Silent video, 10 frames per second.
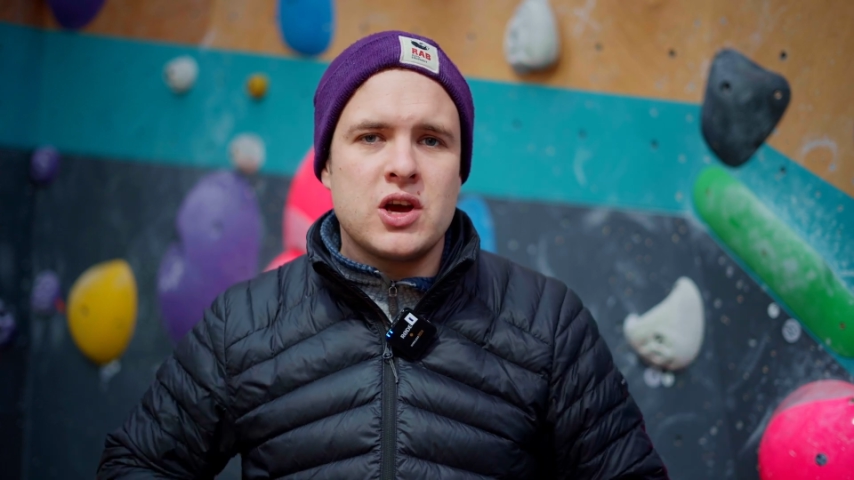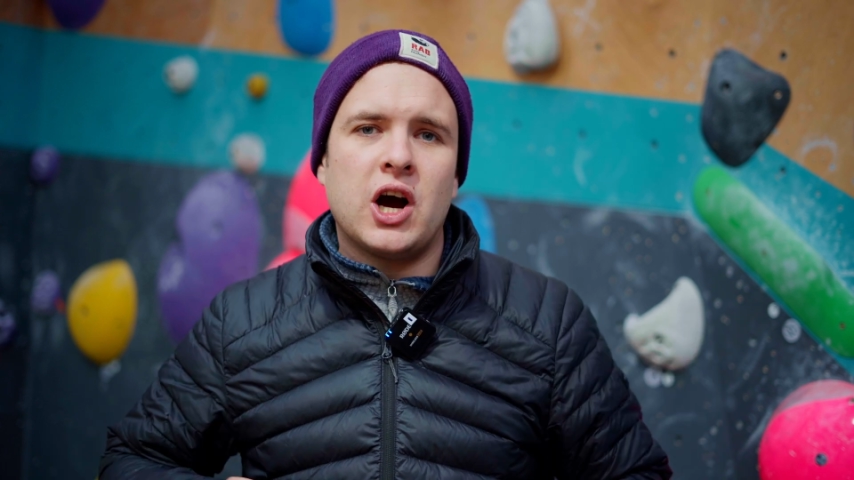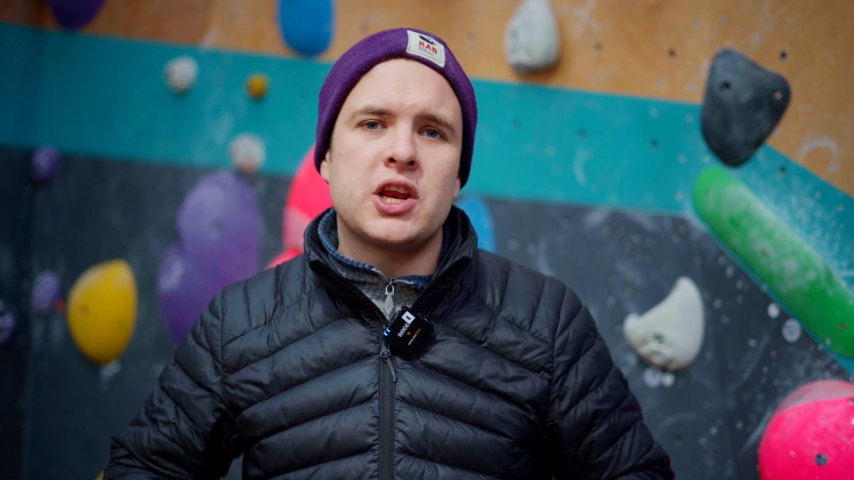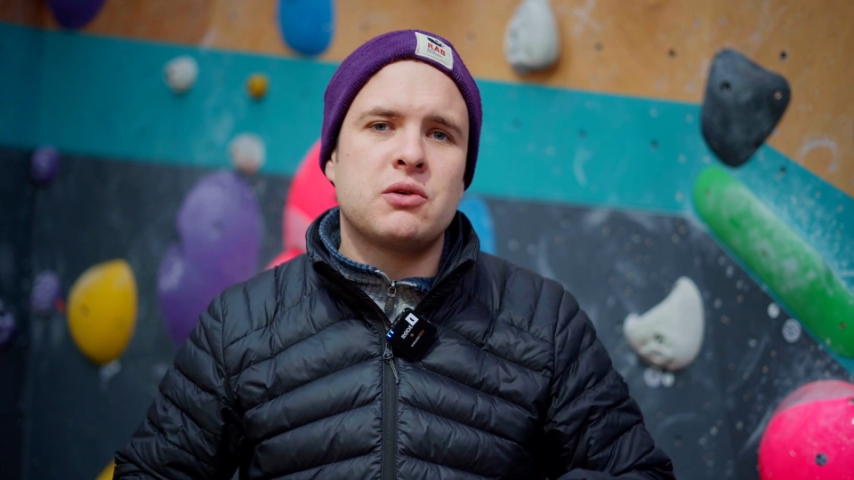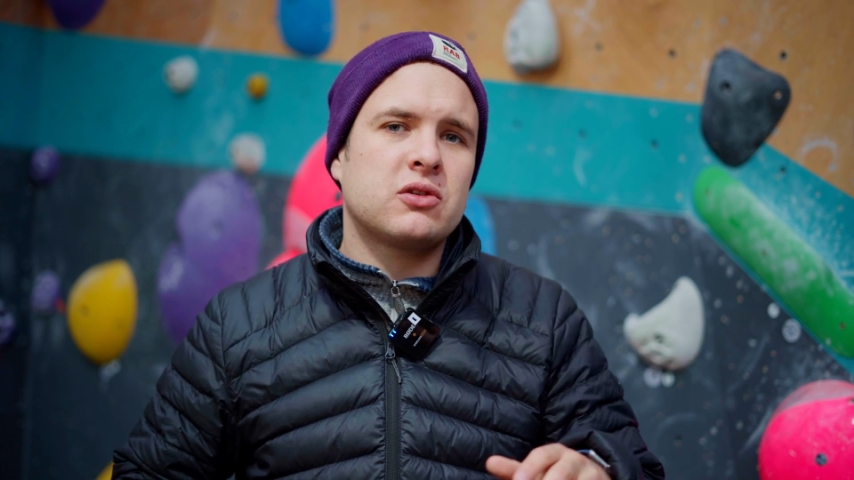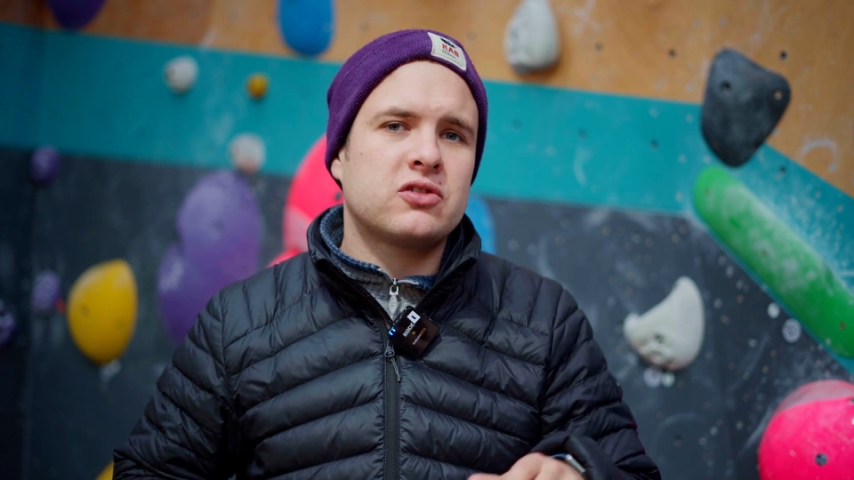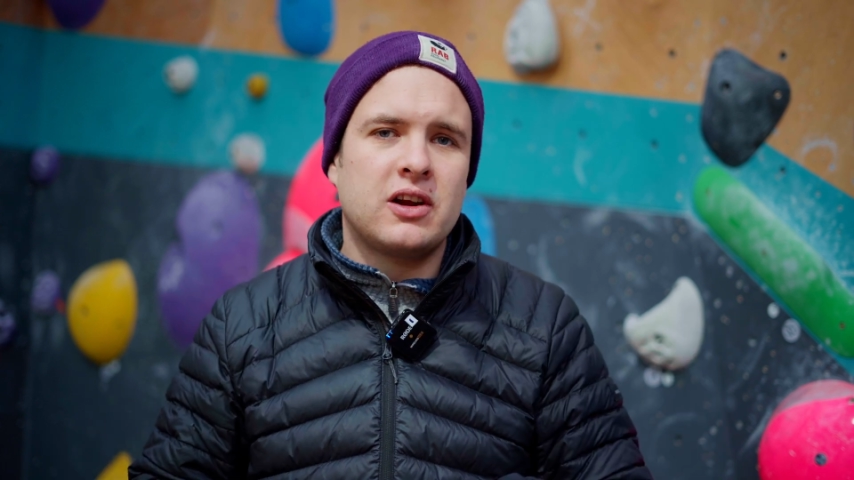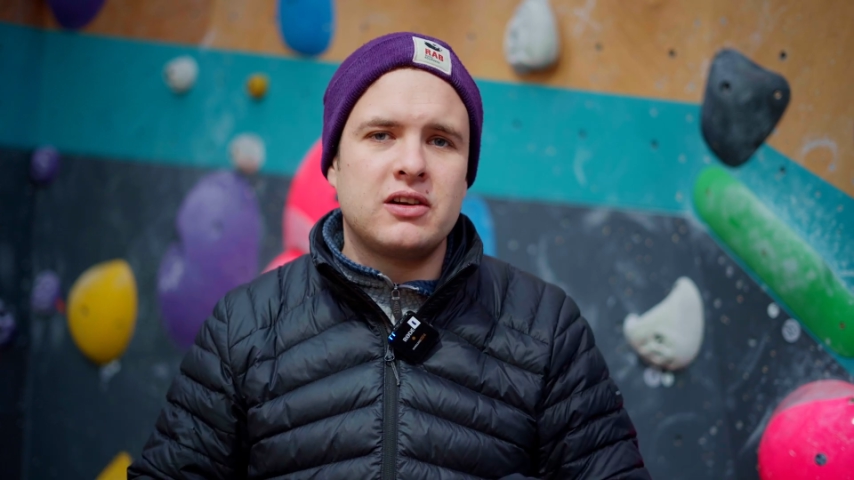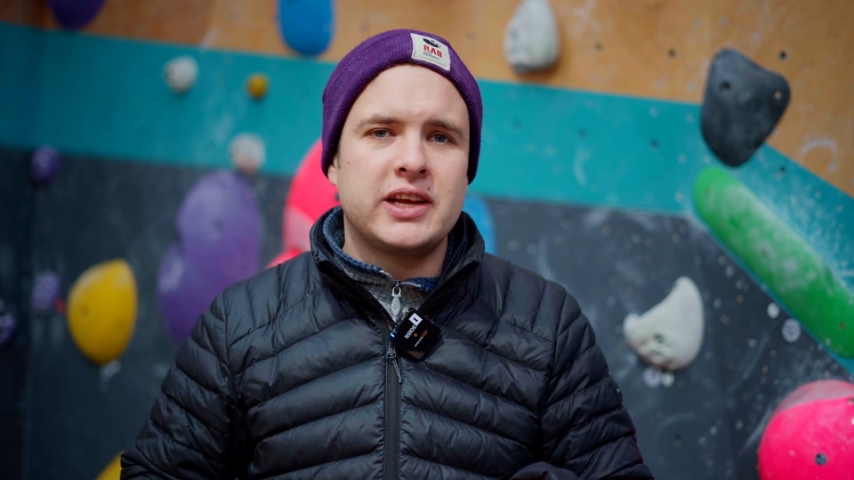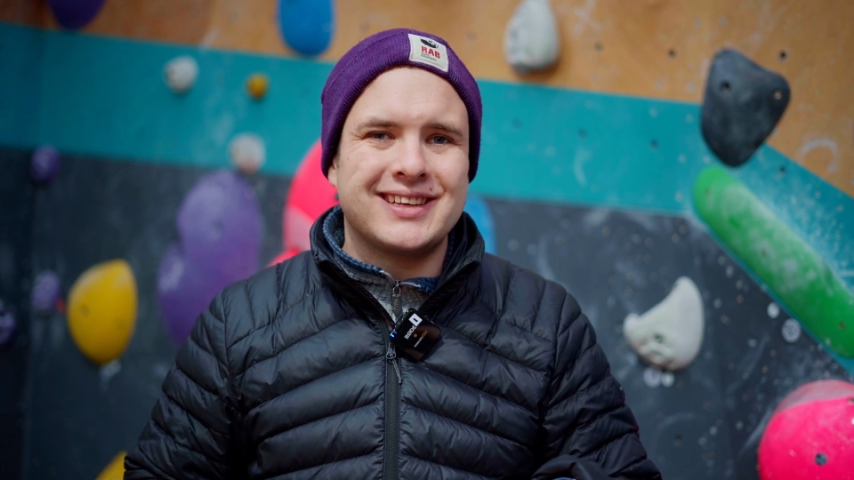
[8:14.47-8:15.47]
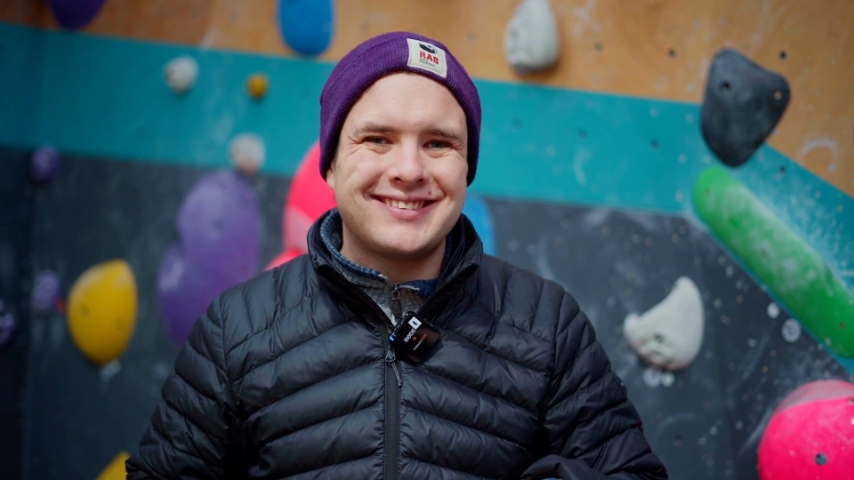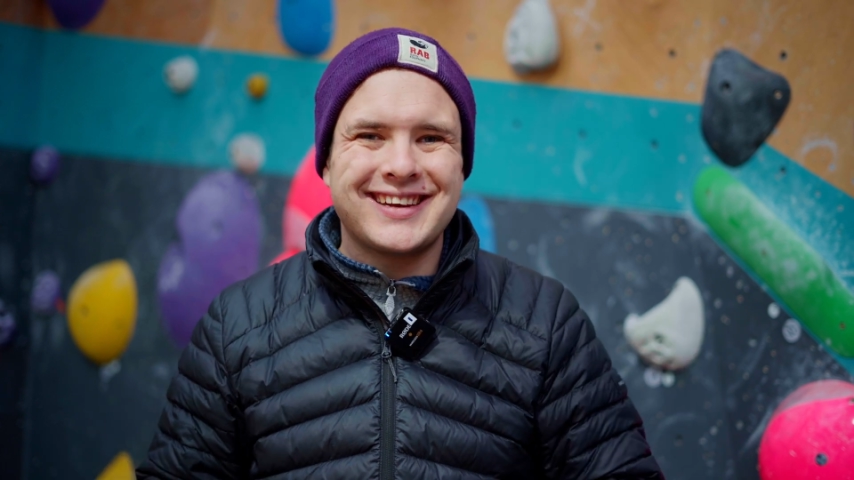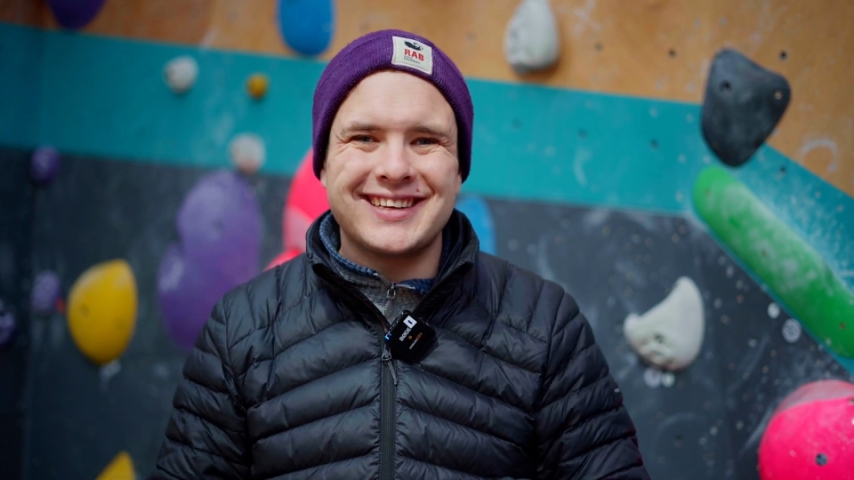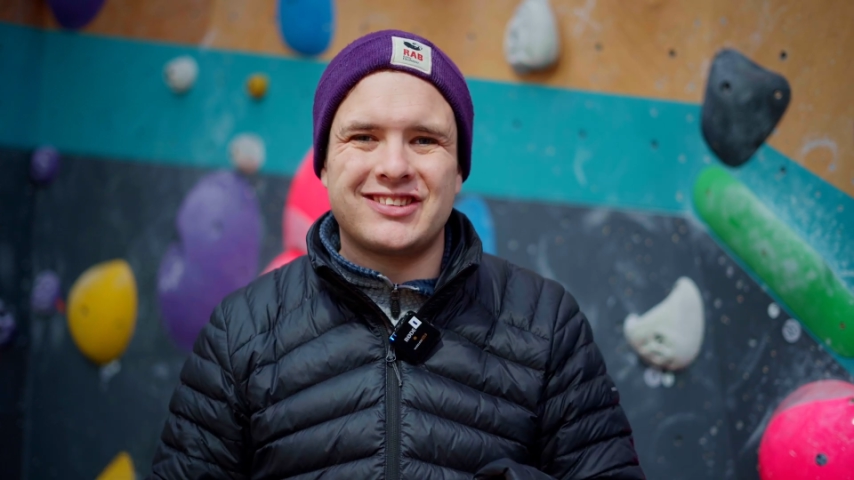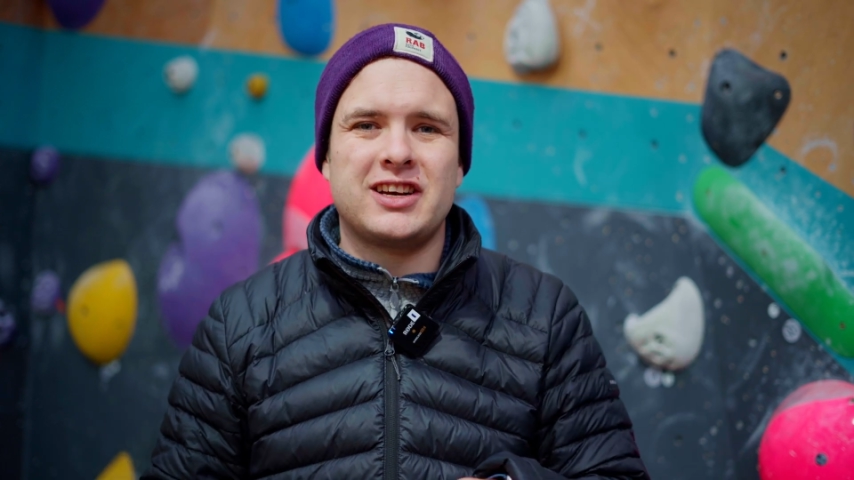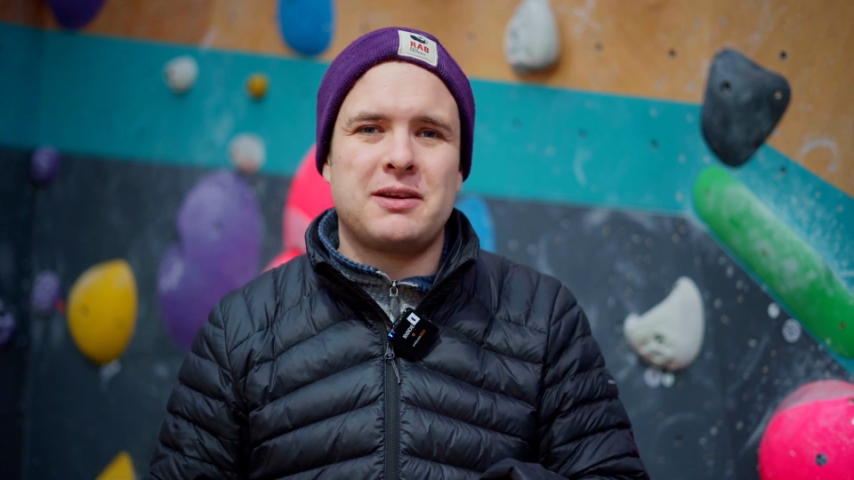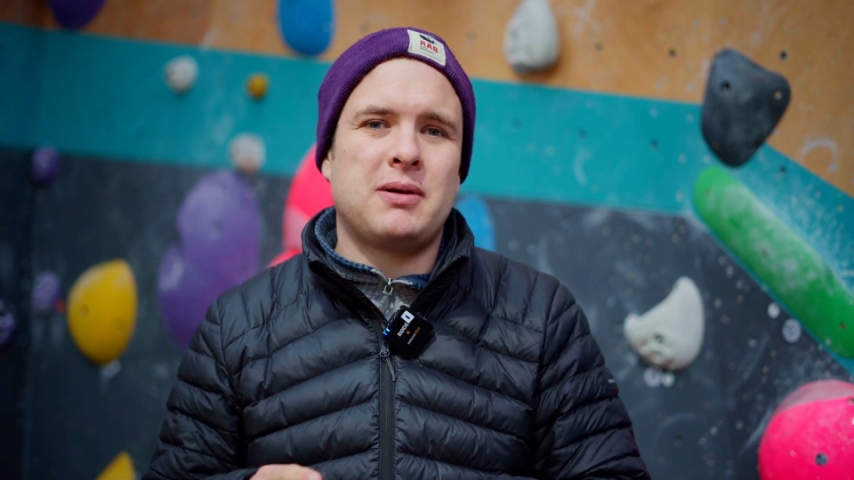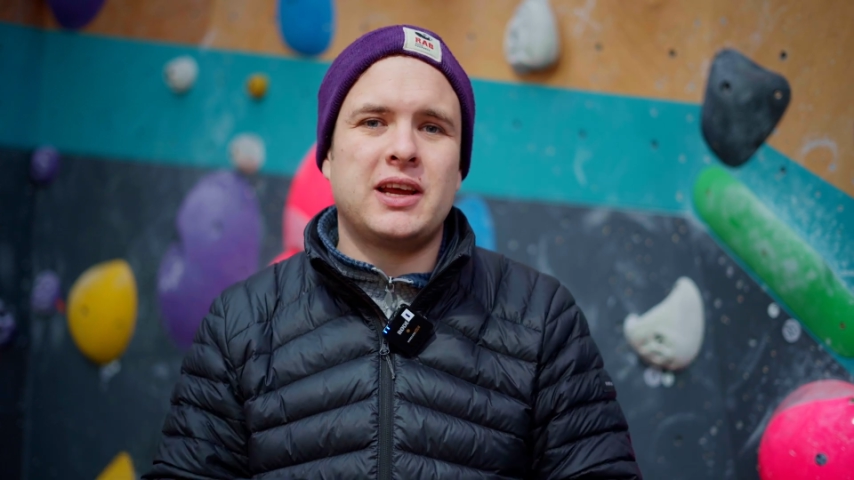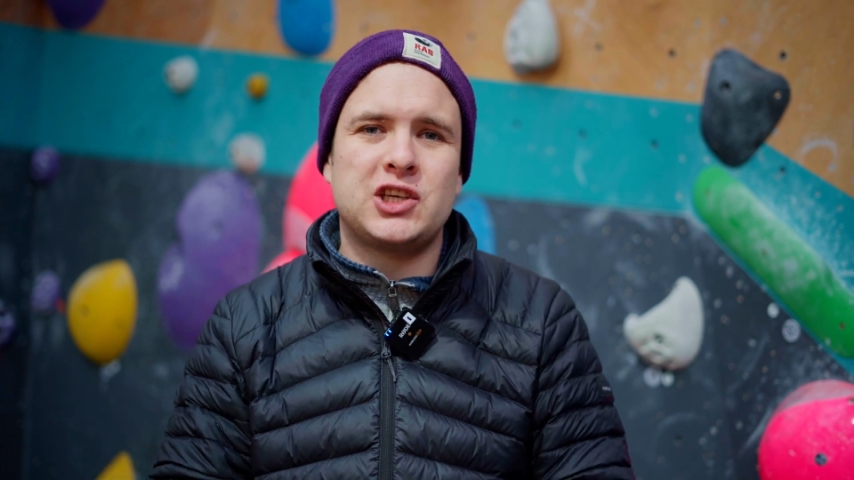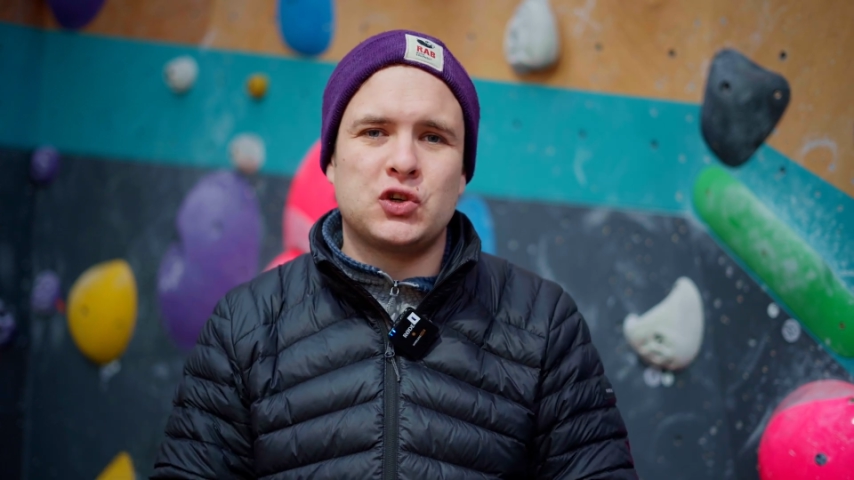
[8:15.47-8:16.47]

and you will slowly intentionally place